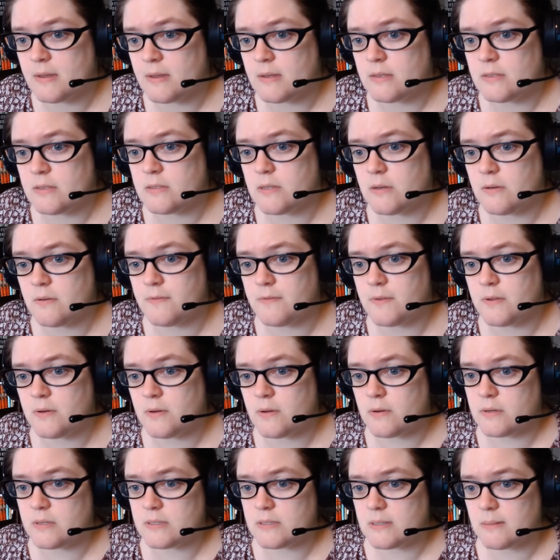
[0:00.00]
So if you
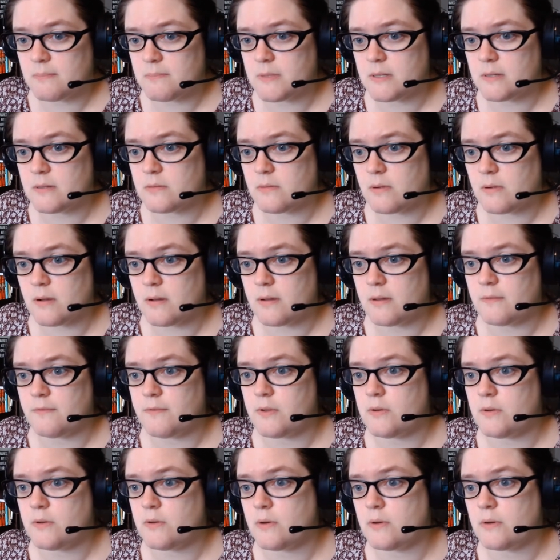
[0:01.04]
notice something's wrong, if
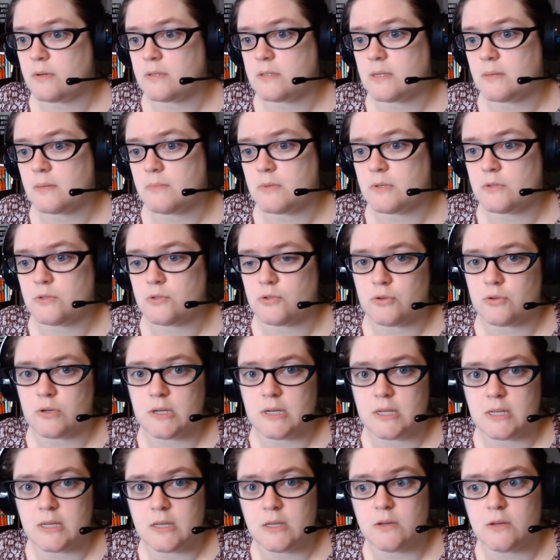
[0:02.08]
you notice someone's
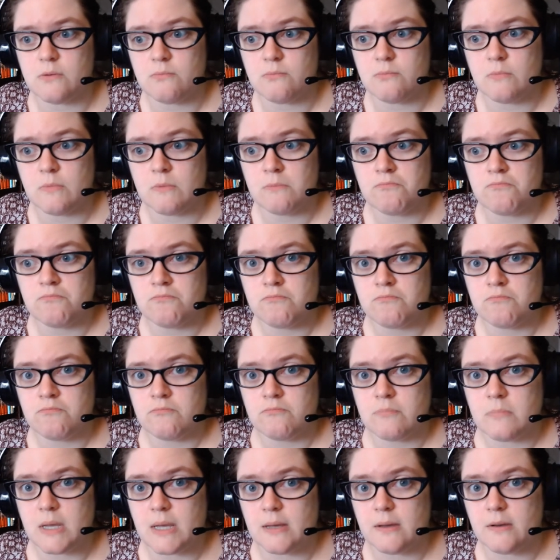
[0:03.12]
treating you
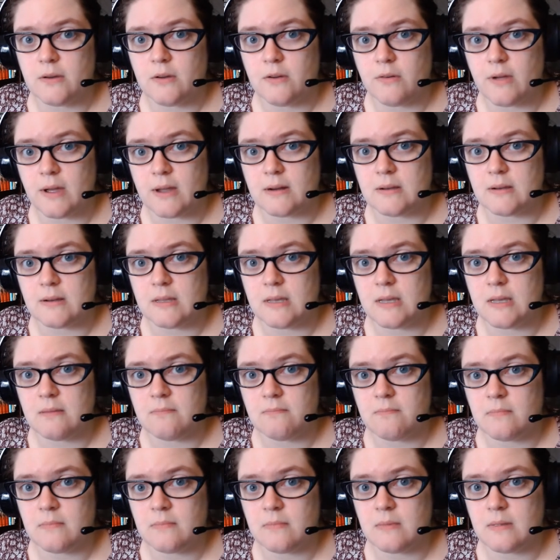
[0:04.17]
incorrectly,
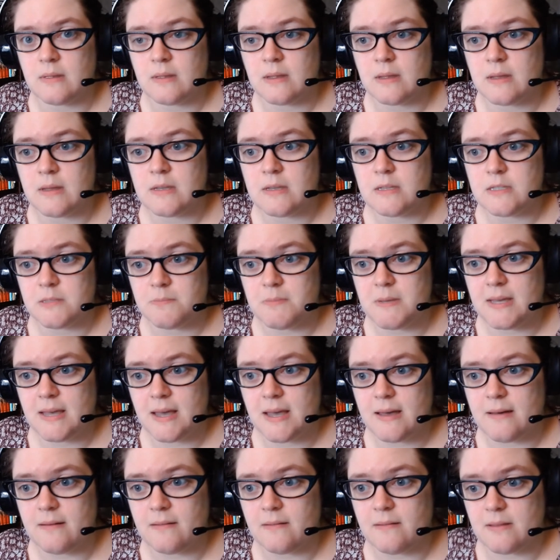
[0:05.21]
speak
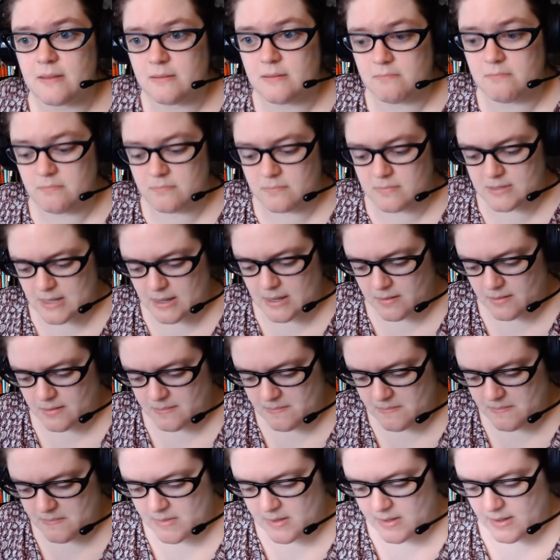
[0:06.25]
out and tell them.
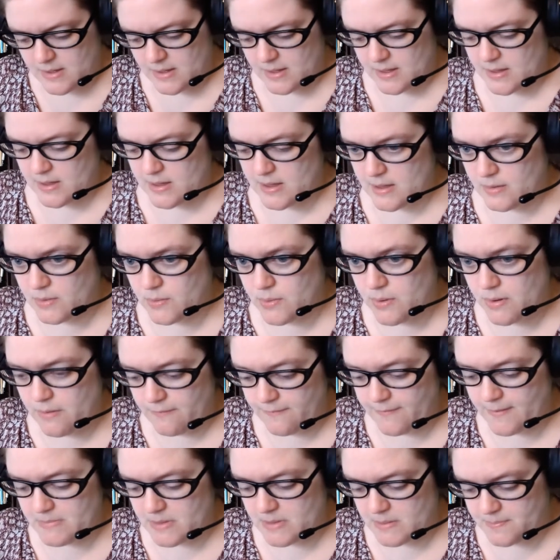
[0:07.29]
A quote
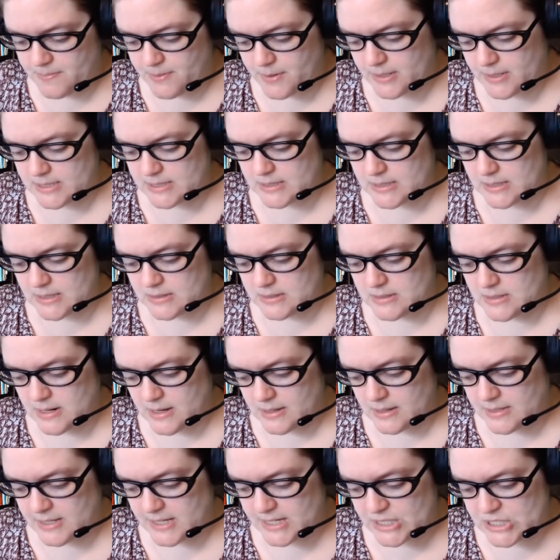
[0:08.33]
from the book says,
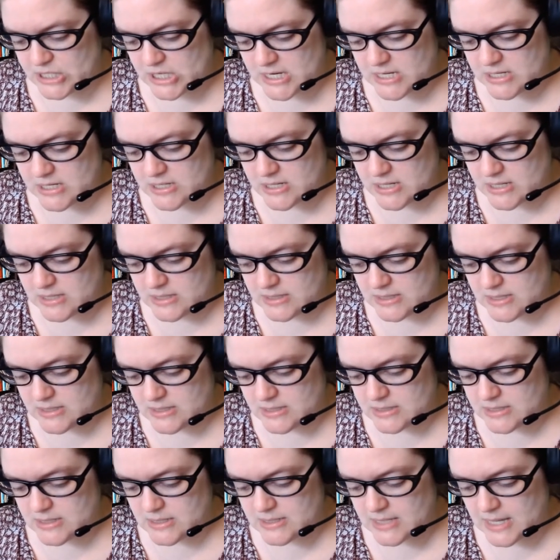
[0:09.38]
"Nothing changes
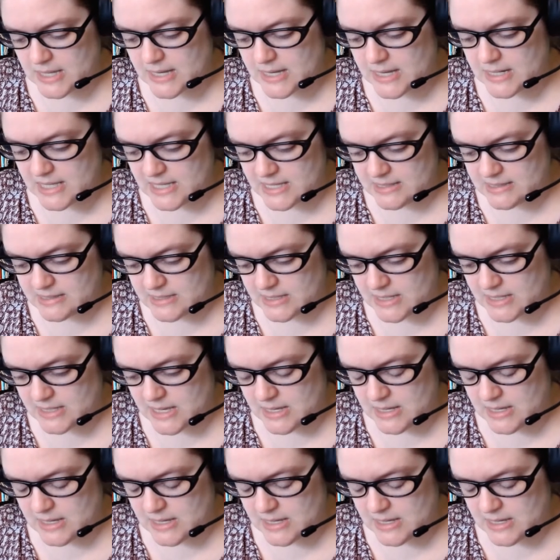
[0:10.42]
instantaneously.